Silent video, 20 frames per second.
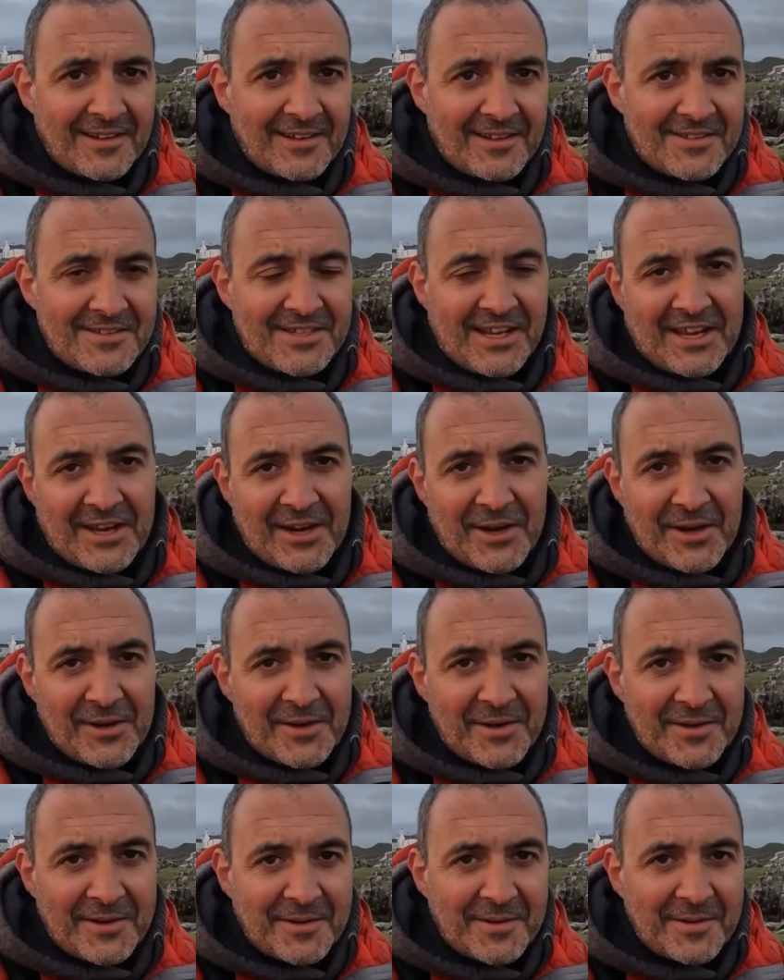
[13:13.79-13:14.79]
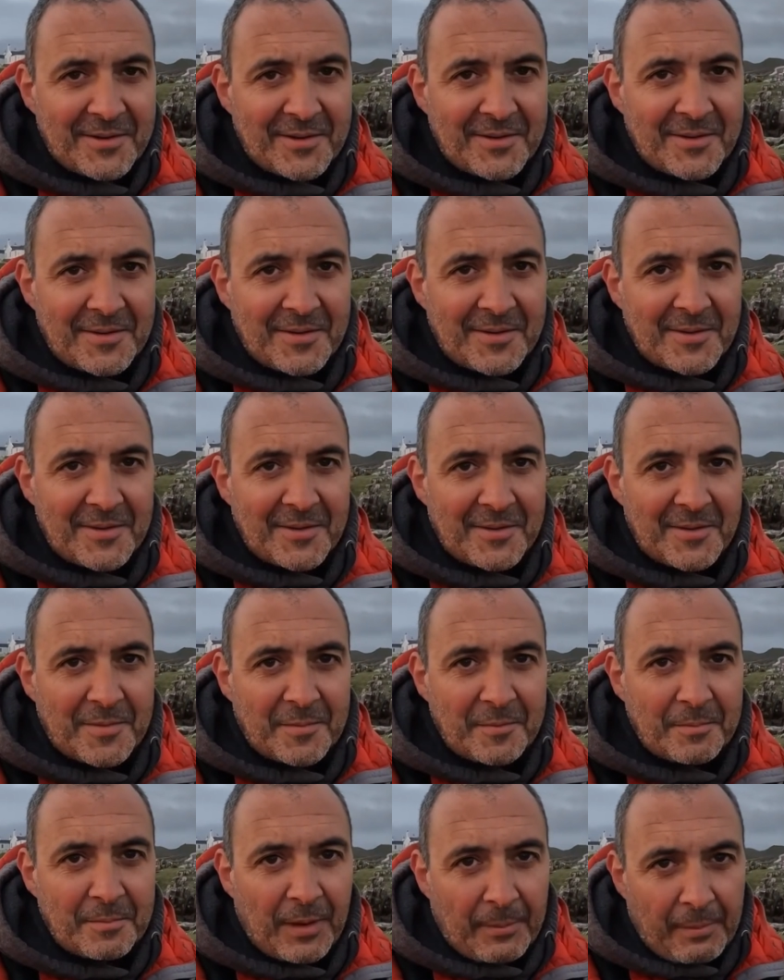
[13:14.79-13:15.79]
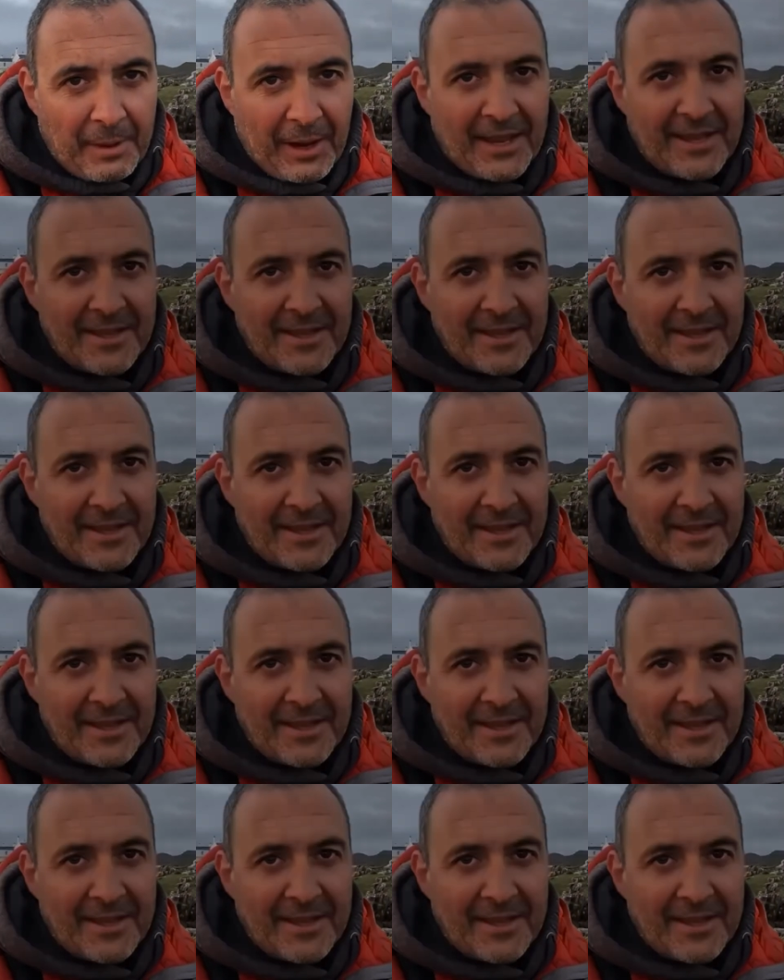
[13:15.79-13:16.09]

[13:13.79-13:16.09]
Take care. Bye-bye.